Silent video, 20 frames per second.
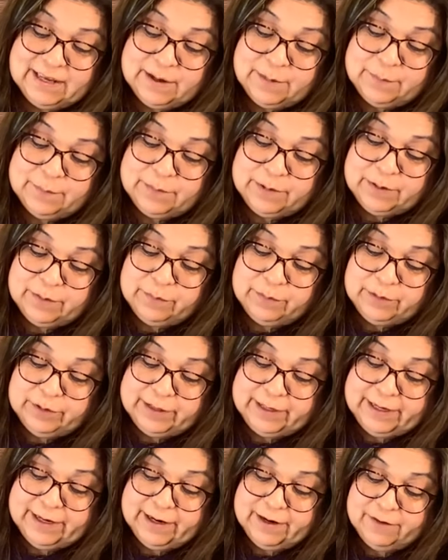Be
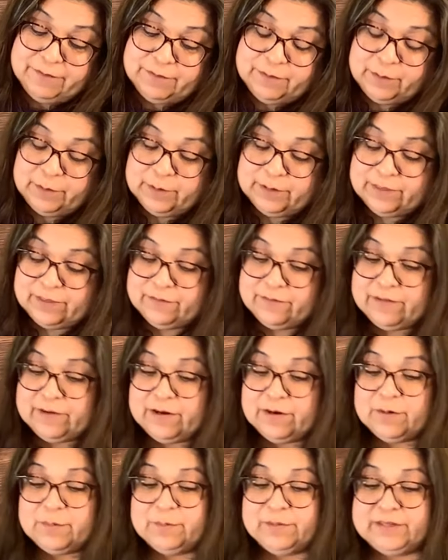really careful with the
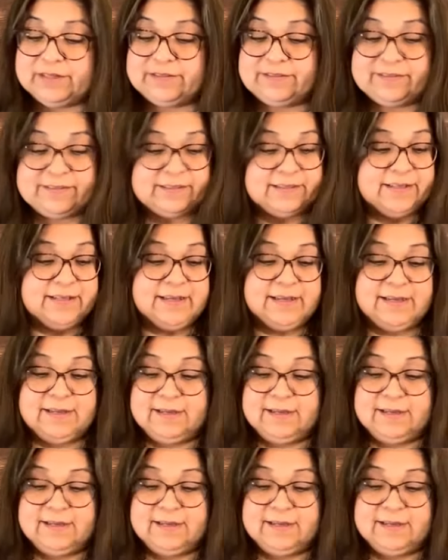finger blade today.